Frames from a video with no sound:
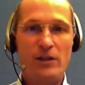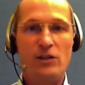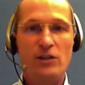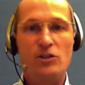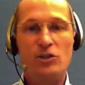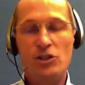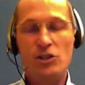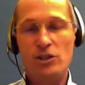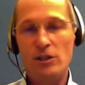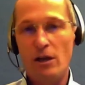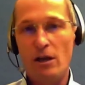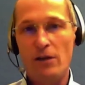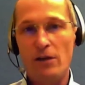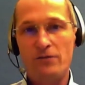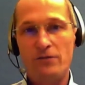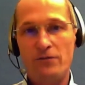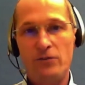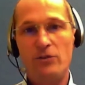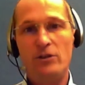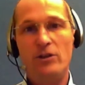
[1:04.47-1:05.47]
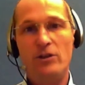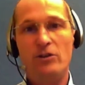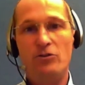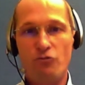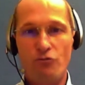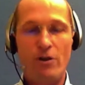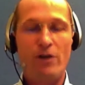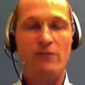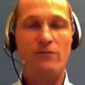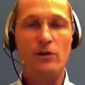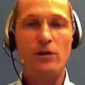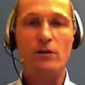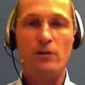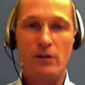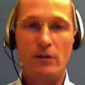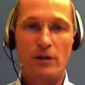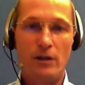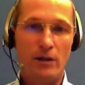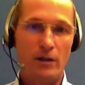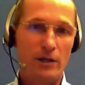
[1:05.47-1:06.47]
and staff and travel
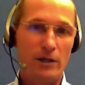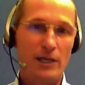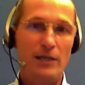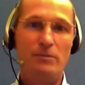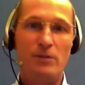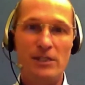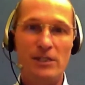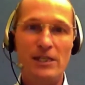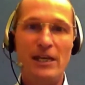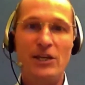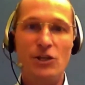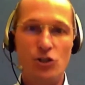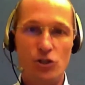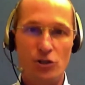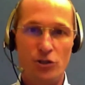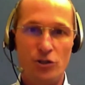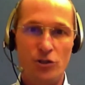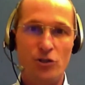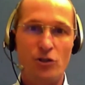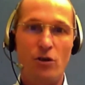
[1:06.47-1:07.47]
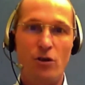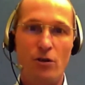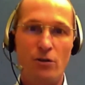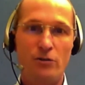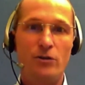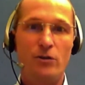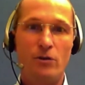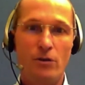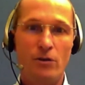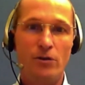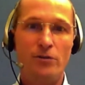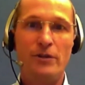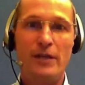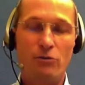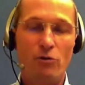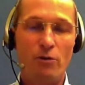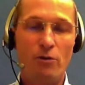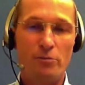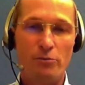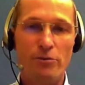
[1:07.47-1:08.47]
limitations on
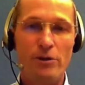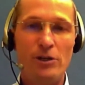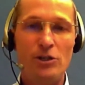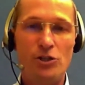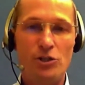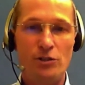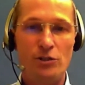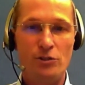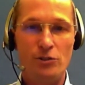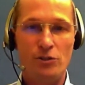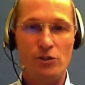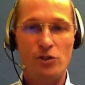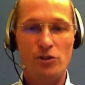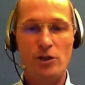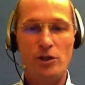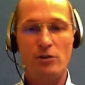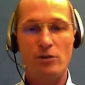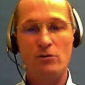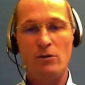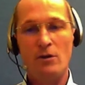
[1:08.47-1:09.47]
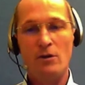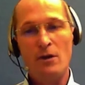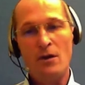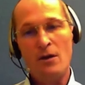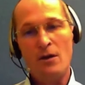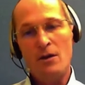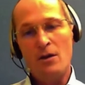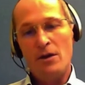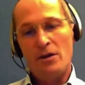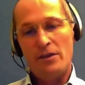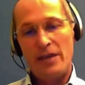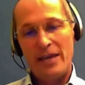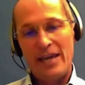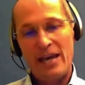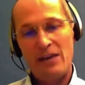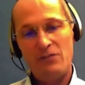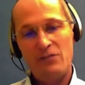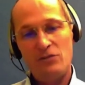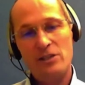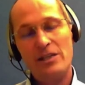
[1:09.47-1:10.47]
their operations. So they
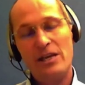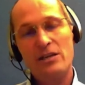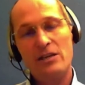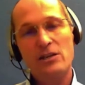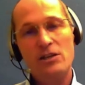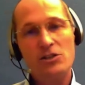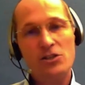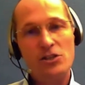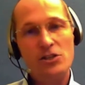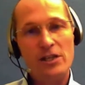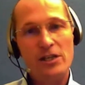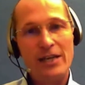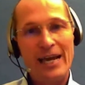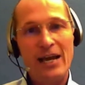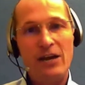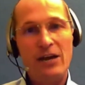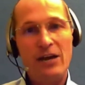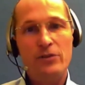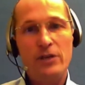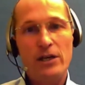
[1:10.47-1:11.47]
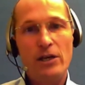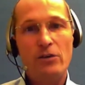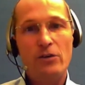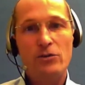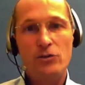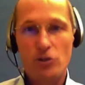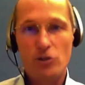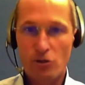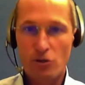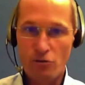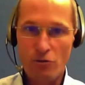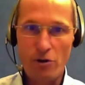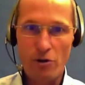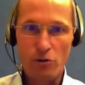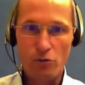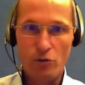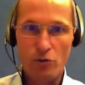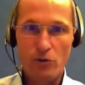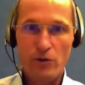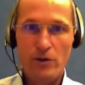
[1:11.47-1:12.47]
have to then consider how they're going to
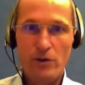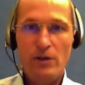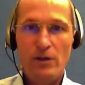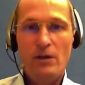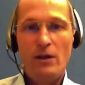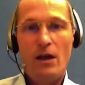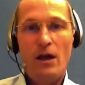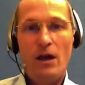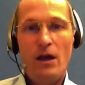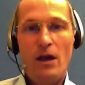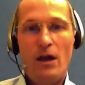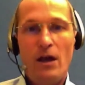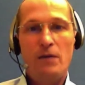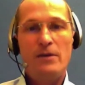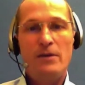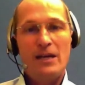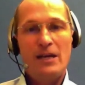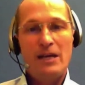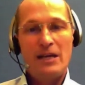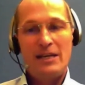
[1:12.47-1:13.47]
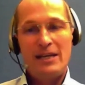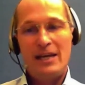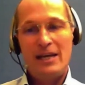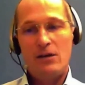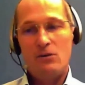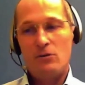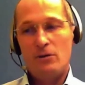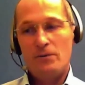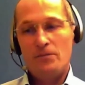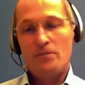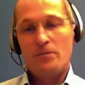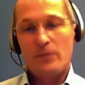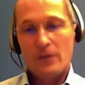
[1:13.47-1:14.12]
grow. Now,